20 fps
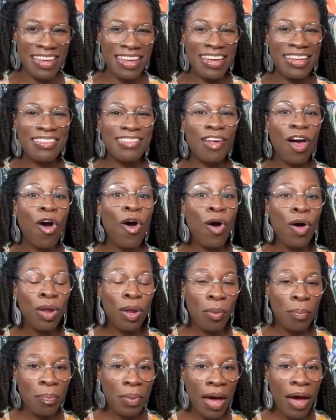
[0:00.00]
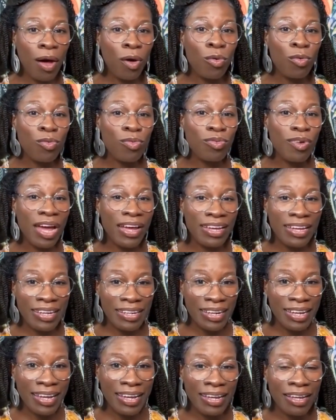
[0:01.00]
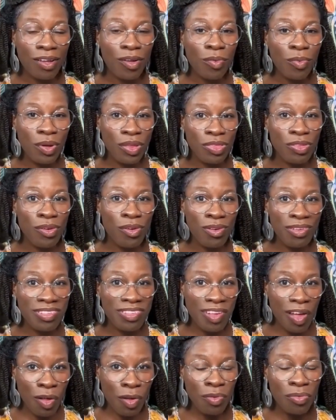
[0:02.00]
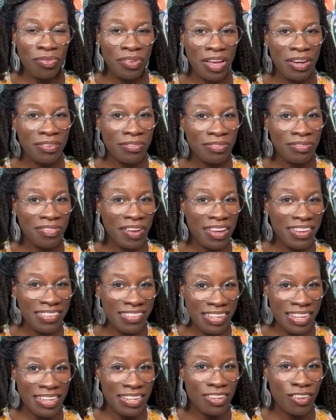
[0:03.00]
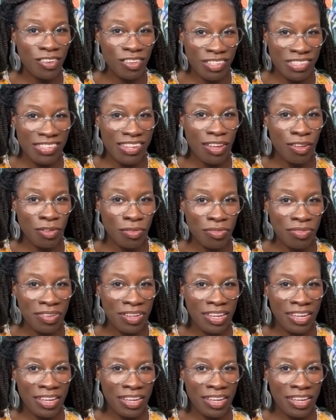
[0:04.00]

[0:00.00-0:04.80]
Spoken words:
It's all about reckoning with yourself and facing yourself.